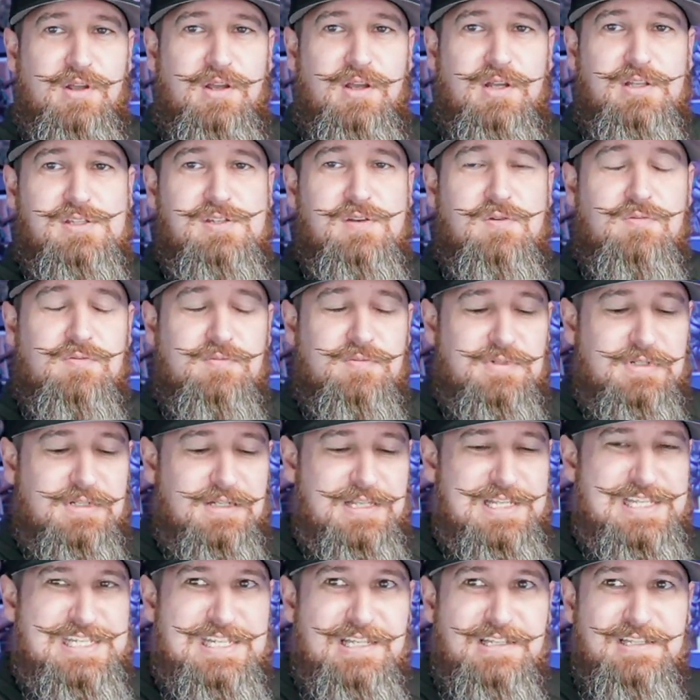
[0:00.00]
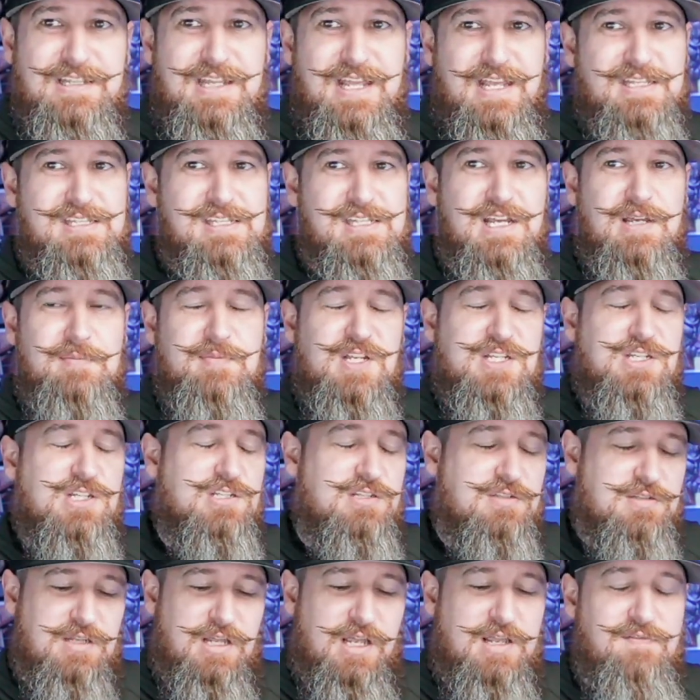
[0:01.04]
And so until next time,
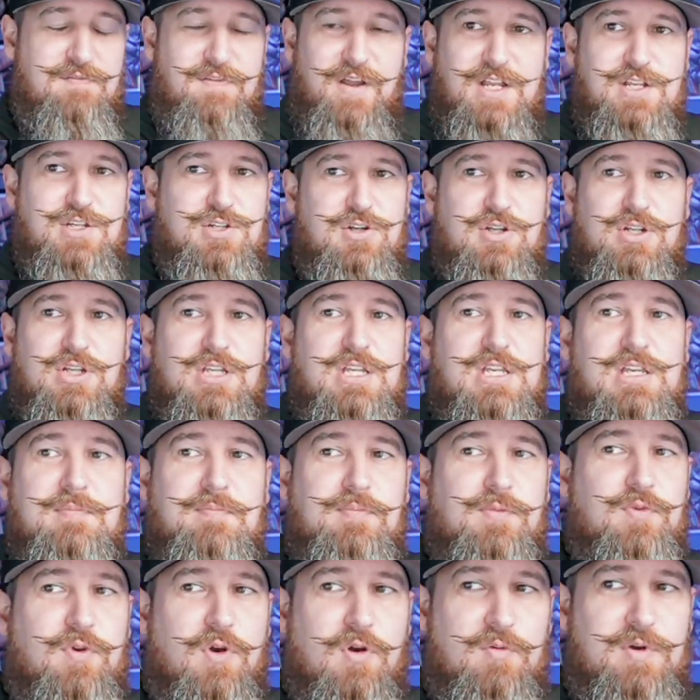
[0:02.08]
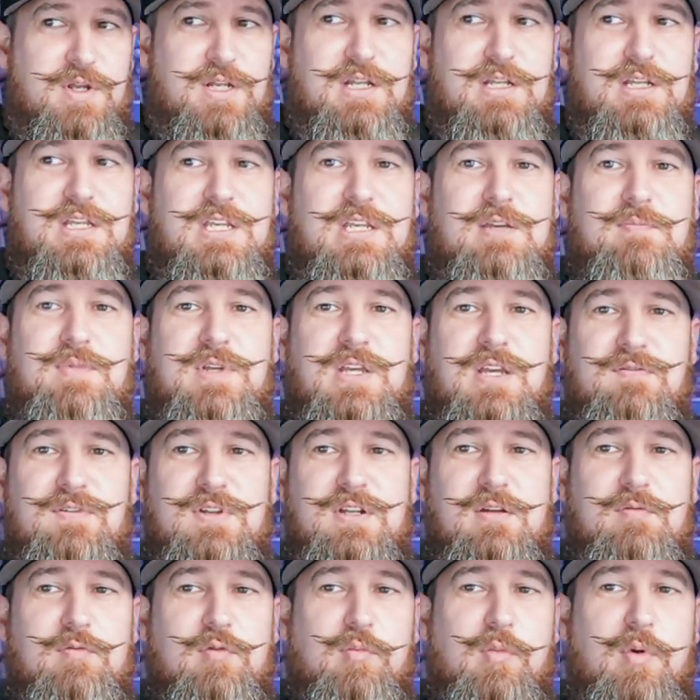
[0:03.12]
I invite you to keep growing and keep
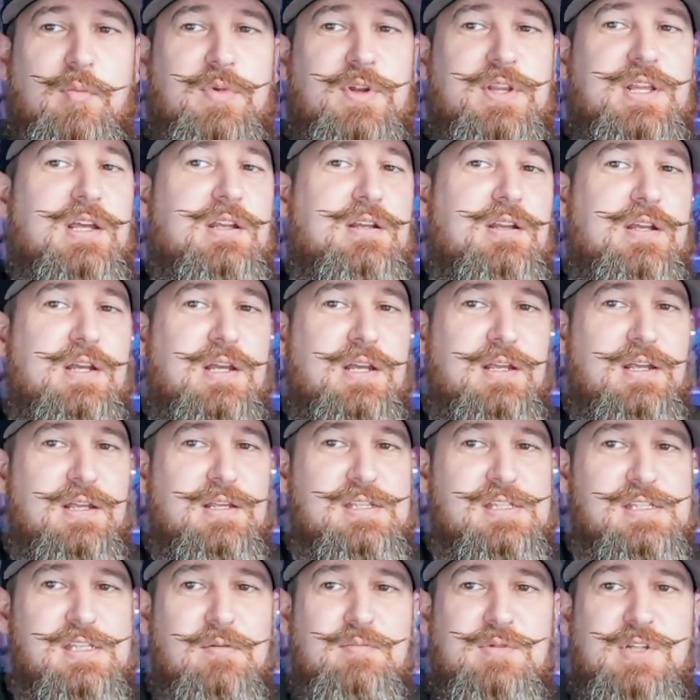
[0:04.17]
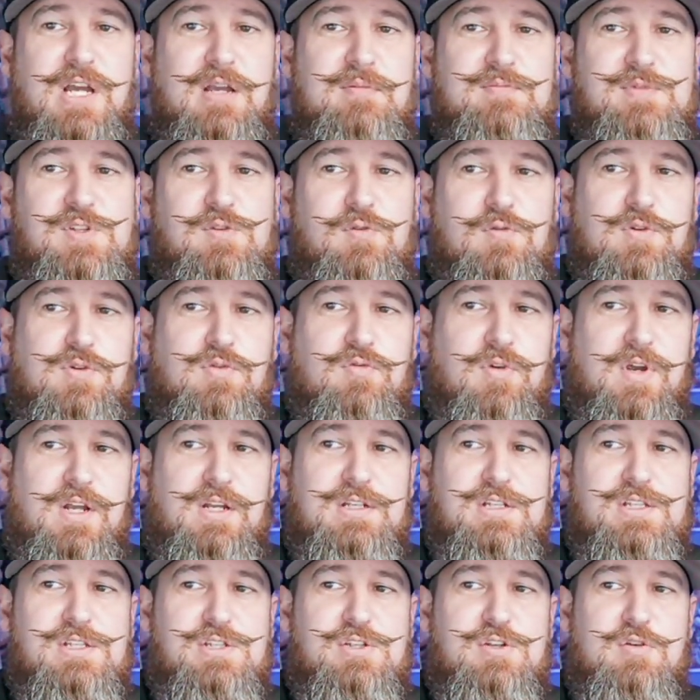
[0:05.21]
giving, and remember that sometimes your
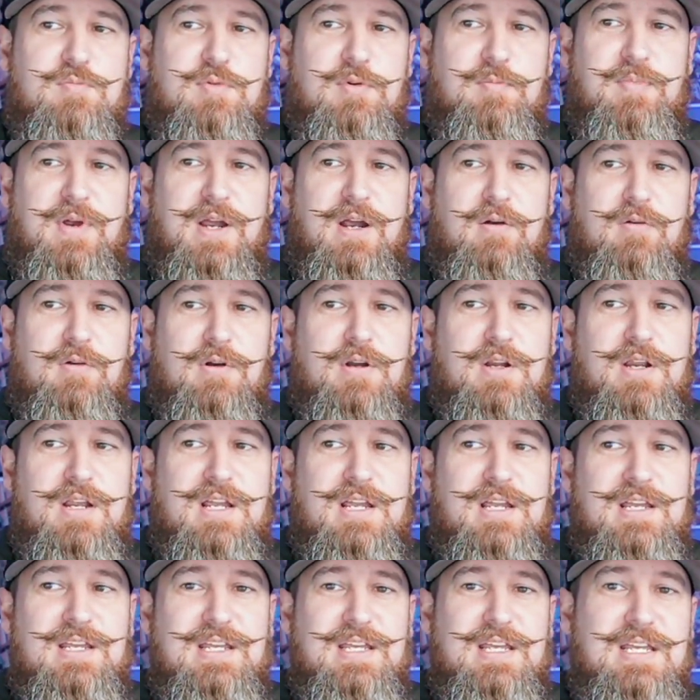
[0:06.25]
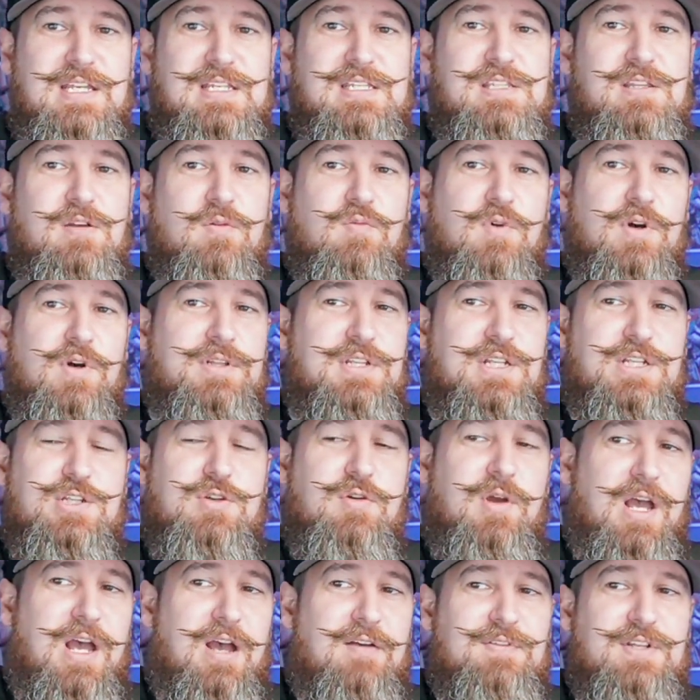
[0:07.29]
greatest superpower is the one that you
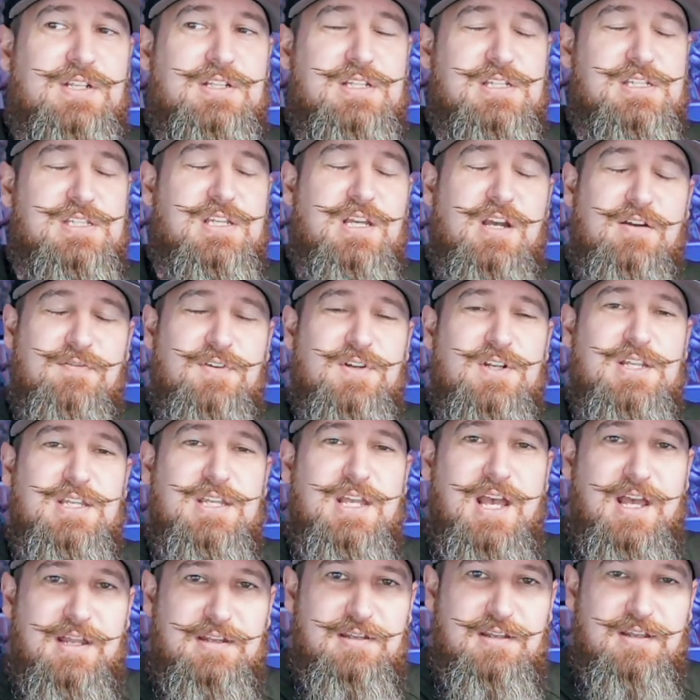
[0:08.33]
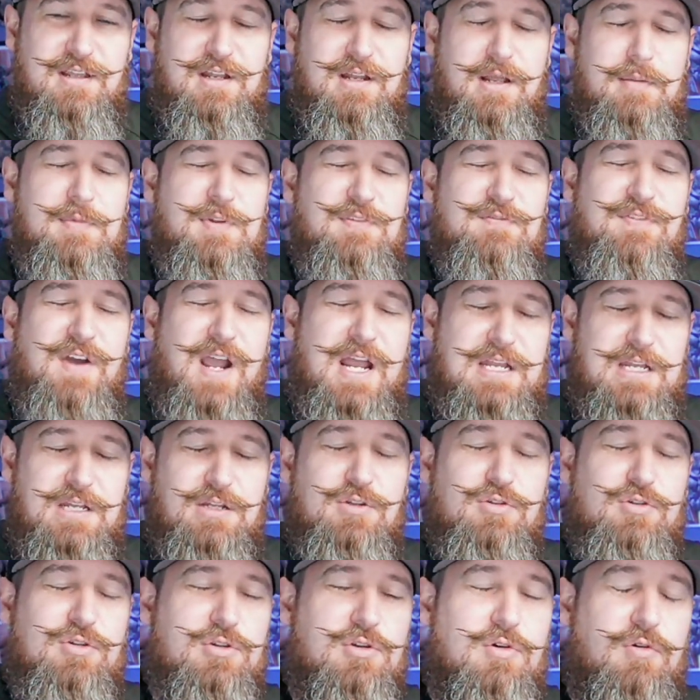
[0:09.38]
haven't discovered yet, and I'm inviting
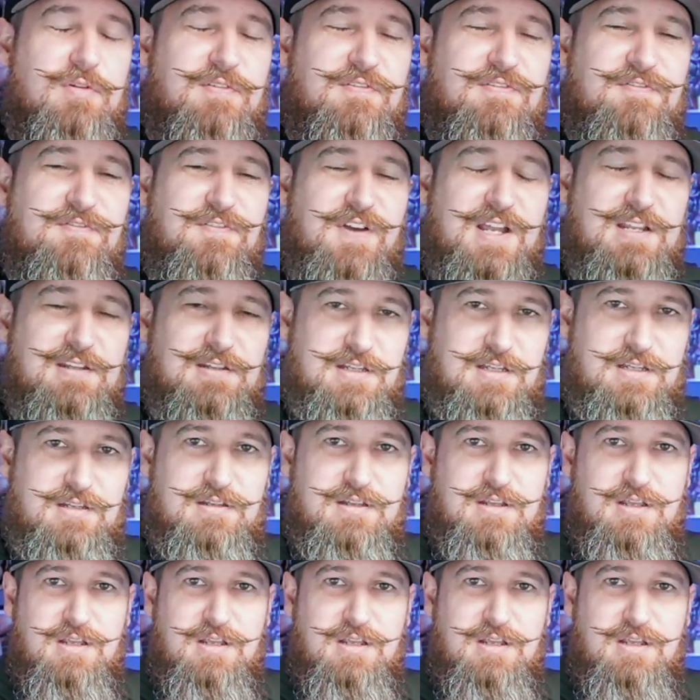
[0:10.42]
you to go and find it.